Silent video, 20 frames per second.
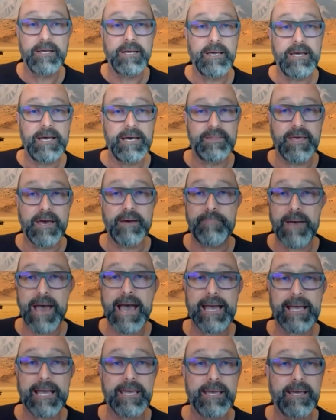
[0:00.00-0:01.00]
They're
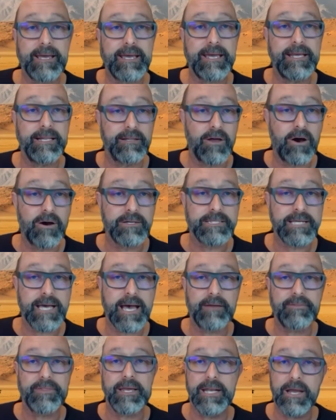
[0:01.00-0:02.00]
back in
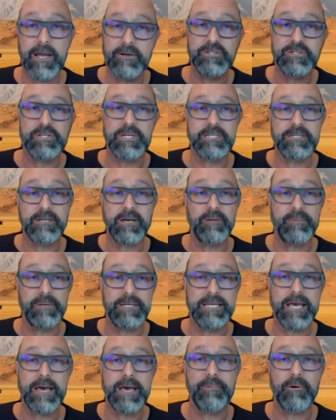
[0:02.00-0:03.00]
lockdown. They know it's just going to be
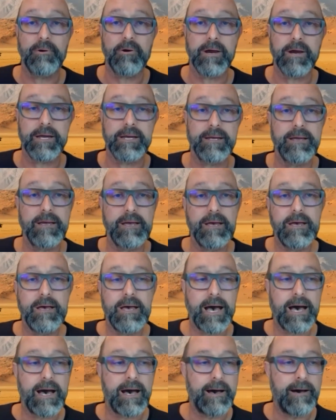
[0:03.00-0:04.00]
temporary.
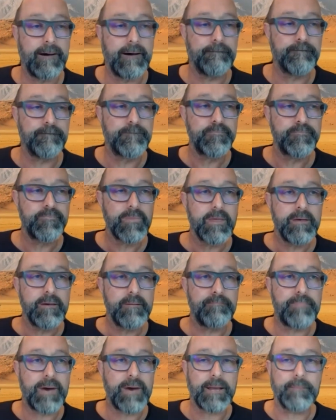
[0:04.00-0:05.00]

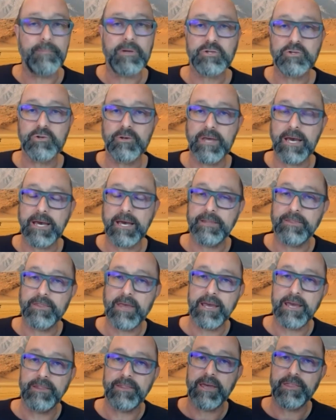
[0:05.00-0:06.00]
But I'm not sure
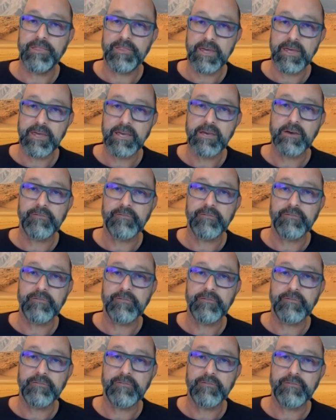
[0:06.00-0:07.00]
they think of it as a
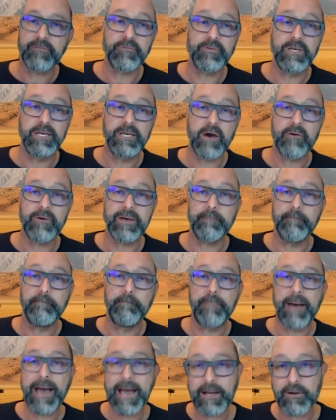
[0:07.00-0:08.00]
matter of going
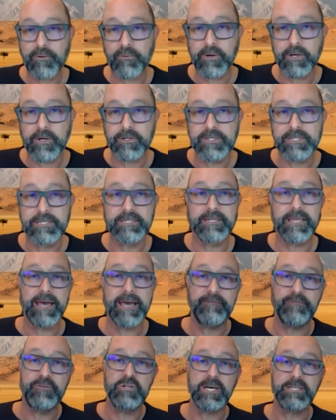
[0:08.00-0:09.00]
backwards.
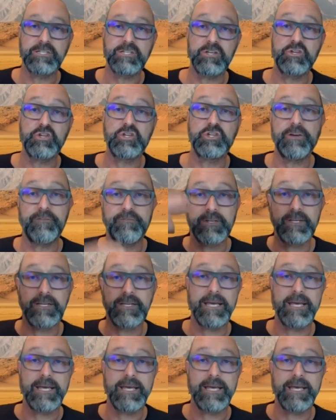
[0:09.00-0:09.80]
They've just shifted